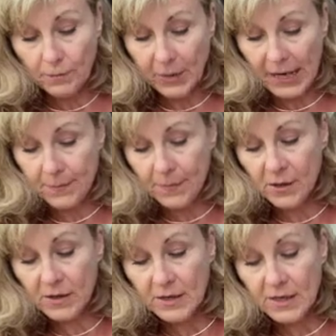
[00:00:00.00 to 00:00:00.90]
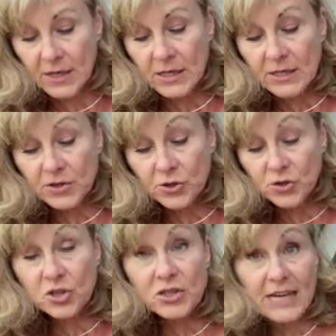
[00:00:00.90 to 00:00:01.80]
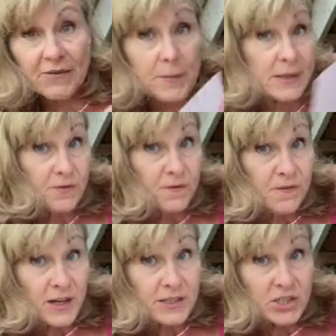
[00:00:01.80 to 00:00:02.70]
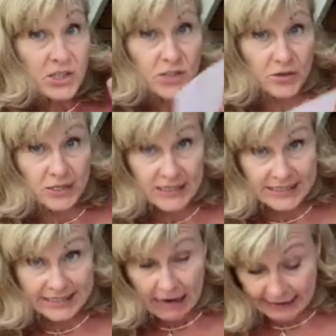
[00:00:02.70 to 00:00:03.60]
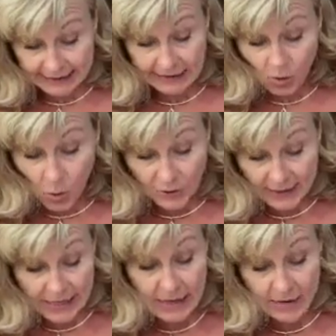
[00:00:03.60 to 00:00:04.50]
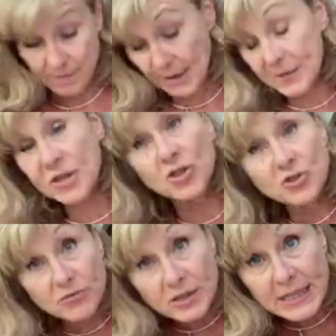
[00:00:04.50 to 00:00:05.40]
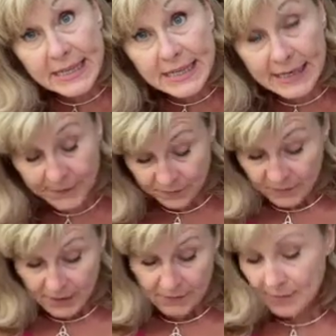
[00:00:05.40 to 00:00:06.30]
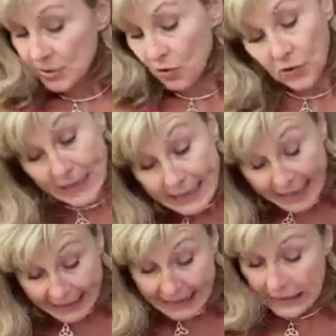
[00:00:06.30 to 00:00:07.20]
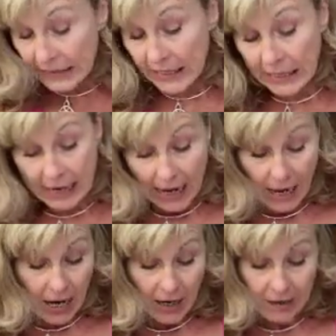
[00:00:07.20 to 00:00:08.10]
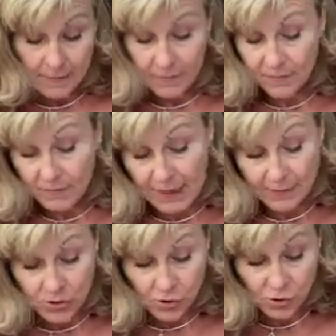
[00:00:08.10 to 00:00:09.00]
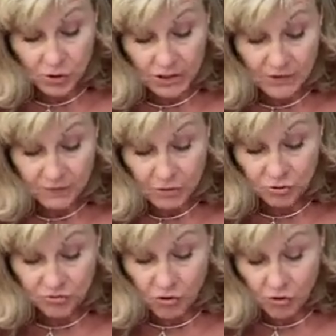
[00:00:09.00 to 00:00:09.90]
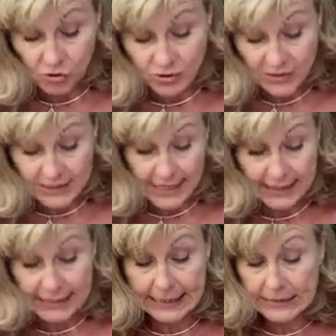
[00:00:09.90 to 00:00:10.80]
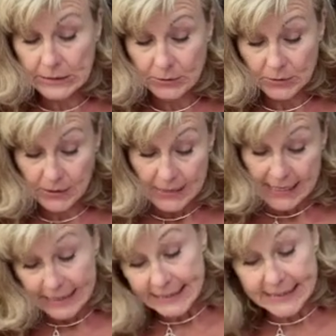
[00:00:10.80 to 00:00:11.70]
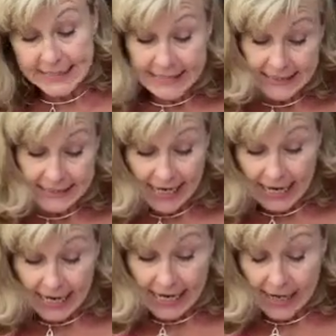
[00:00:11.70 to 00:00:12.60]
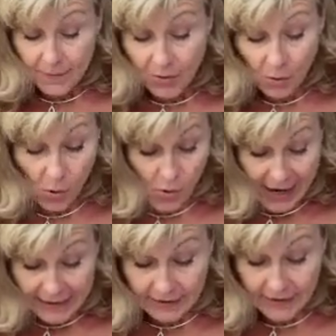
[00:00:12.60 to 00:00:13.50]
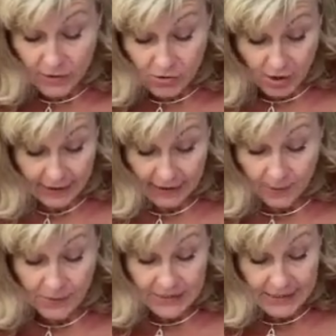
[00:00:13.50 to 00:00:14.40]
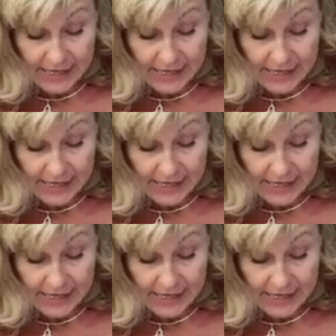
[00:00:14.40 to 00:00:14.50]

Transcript: paper, so you could have a bit of fun just doing a design on here, maybe a tree, maybe draw the lake, maybe you could even draw just like a little seascape or anything you like, but